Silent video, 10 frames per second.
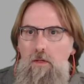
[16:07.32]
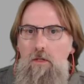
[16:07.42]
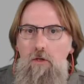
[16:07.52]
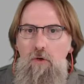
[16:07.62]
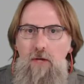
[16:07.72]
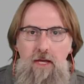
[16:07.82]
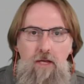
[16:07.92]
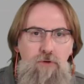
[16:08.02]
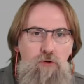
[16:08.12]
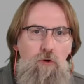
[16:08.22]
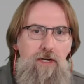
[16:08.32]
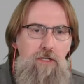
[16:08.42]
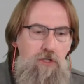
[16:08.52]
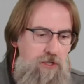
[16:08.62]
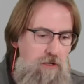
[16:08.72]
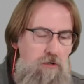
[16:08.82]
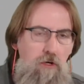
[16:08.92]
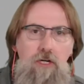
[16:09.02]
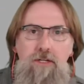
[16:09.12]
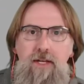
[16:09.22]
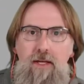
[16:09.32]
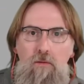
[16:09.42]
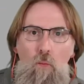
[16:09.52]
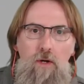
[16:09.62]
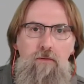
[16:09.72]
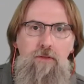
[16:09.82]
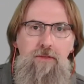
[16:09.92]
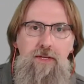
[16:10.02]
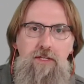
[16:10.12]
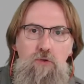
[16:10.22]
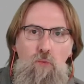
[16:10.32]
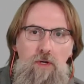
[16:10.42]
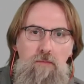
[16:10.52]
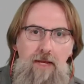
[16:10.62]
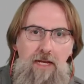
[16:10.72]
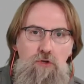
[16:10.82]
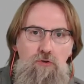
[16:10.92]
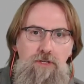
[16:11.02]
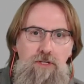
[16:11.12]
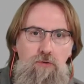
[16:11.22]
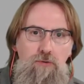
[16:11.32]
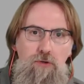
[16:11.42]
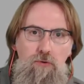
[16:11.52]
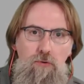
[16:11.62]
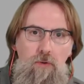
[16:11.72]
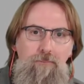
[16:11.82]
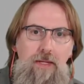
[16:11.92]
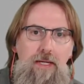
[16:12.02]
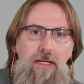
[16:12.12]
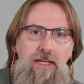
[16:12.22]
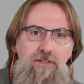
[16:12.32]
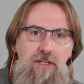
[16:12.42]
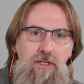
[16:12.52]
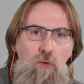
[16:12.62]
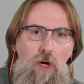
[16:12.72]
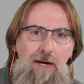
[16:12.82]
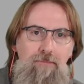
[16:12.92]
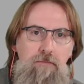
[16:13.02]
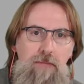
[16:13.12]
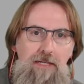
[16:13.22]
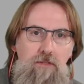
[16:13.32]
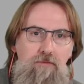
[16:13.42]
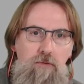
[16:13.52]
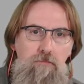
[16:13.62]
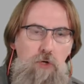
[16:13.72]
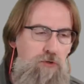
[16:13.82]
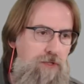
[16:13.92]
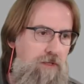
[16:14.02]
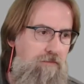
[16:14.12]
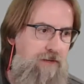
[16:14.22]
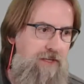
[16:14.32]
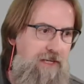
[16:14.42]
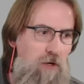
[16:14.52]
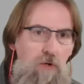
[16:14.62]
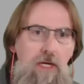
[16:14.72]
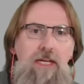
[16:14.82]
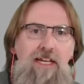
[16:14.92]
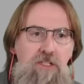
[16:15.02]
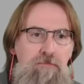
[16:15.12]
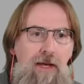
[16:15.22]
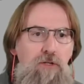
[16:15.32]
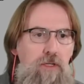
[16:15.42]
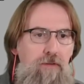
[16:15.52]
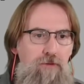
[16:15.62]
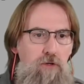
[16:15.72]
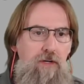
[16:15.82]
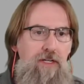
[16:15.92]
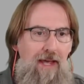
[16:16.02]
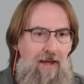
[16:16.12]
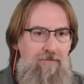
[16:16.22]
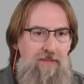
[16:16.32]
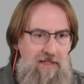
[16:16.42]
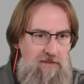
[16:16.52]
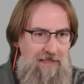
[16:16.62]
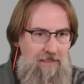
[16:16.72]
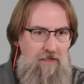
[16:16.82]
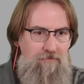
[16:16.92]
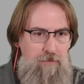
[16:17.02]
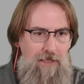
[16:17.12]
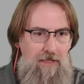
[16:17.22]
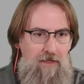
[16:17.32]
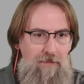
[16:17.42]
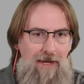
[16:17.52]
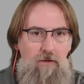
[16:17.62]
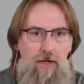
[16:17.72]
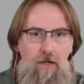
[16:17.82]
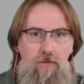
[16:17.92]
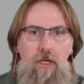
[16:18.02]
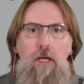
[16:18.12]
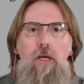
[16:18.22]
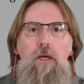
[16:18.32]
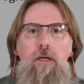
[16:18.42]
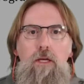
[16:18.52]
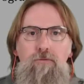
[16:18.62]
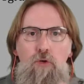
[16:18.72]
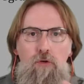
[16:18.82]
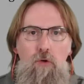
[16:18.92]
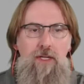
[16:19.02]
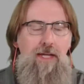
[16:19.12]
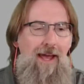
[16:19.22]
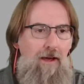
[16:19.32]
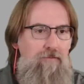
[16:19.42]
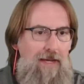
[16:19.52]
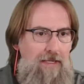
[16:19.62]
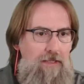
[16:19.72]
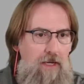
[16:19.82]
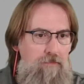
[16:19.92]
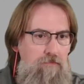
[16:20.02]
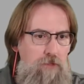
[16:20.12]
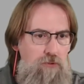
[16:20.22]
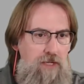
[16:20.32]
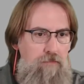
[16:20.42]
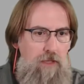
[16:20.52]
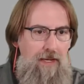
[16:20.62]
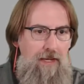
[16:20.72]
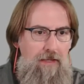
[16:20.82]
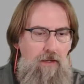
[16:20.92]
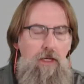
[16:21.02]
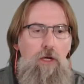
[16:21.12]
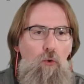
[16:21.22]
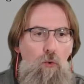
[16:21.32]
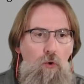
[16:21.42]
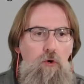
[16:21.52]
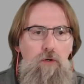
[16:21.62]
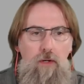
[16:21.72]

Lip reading: Okay, if you're going to share content, one of the things you want to make sure that you do is that you optimize it for motion and video, especially if you're going to have things like GIFs play in the background, if you're going to have any type of music playing, or